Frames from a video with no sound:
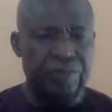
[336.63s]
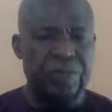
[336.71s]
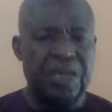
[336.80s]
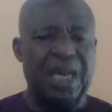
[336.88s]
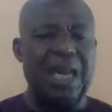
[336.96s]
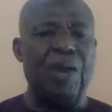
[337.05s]

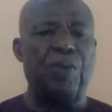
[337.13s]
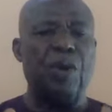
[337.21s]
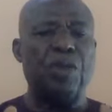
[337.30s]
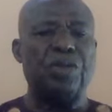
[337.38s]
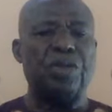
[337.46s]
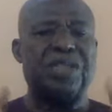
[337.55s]
And I
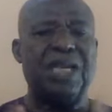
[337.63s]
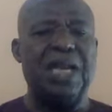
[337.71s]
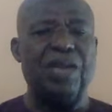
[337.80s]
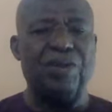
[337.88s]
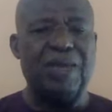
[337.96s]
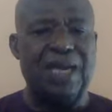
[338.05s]
want to
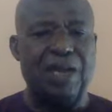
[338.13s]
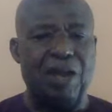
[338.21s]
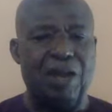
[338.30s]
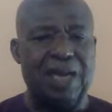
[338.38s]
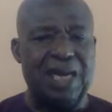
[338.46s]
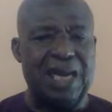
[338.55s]
tell you that
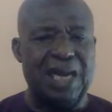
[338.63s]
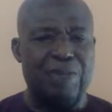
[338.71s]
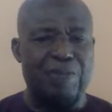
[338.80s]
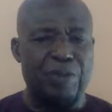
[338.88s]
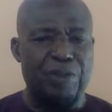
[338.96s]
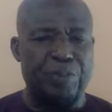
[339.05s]
all that I
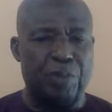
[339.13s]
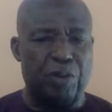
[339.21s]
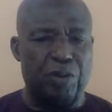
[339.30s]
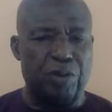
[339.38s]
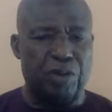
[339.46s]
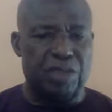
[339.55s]
have
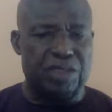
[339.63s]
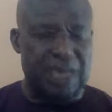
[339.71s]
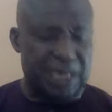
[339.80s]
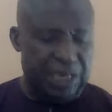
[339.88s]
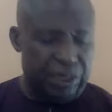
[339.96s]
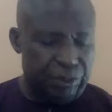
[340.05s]
spoken
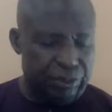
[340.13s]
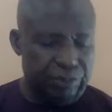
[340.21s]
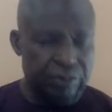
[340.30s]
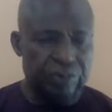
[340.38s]
concerning you,